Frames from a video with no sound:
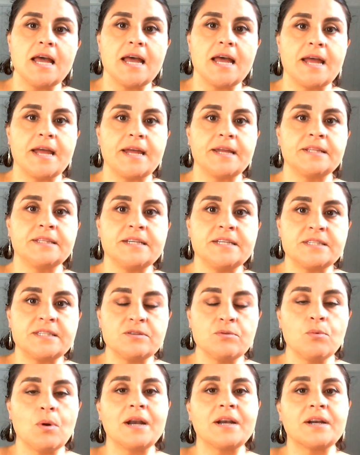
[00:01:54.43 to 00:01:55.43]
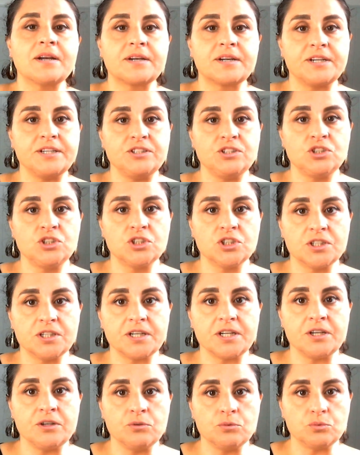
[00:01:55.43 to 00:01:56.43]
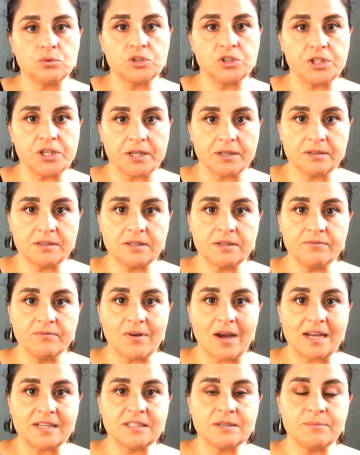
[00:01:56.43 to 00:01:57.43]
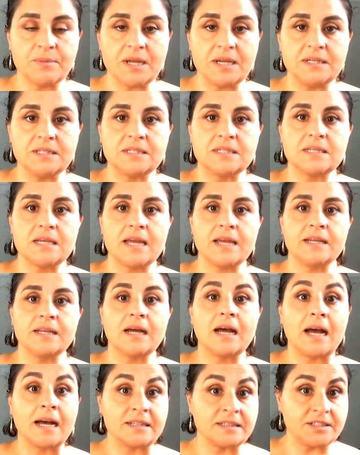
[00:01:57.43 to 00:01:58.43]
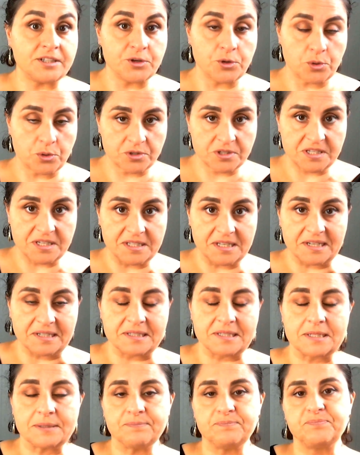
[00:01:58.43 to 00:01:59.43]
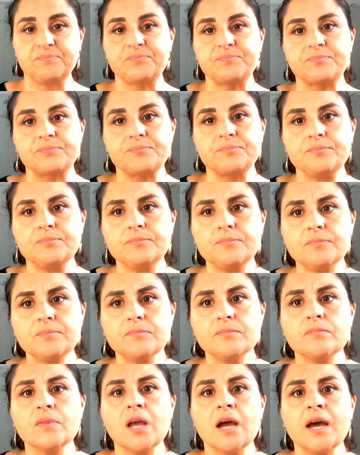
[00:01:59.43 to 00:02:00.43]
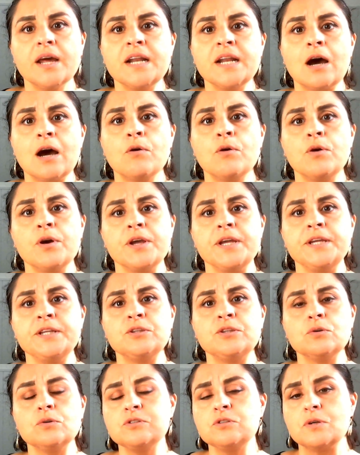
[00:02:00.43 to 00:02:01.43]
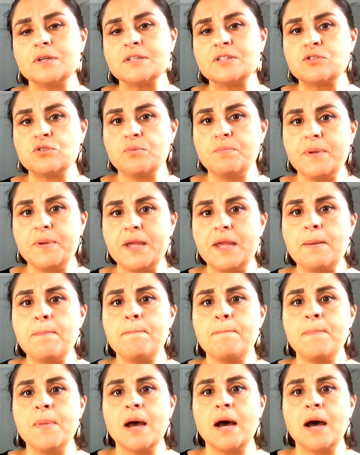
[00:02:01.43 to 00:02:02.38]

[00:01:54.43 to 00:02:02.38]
and is the one richer in nutrients, in vitamins and antioxidant. Now, it also has to be